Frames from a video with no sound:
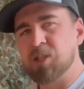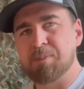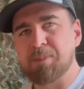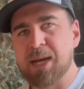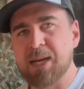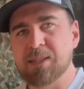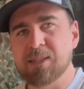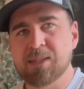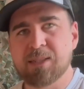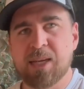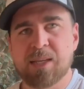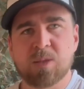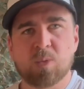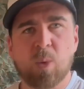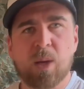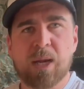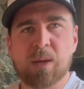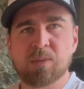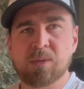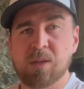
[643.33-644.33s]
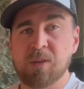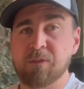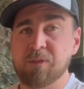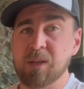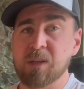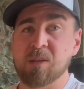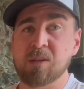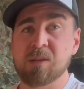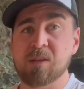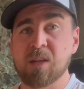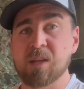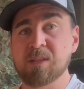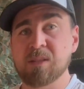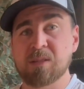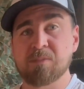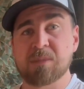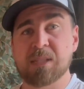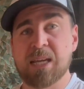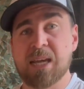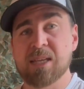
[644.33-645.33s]
of band sets, went out to the field, done
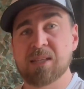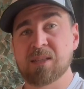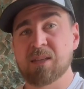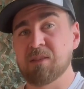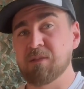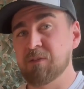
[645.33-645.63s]
some testing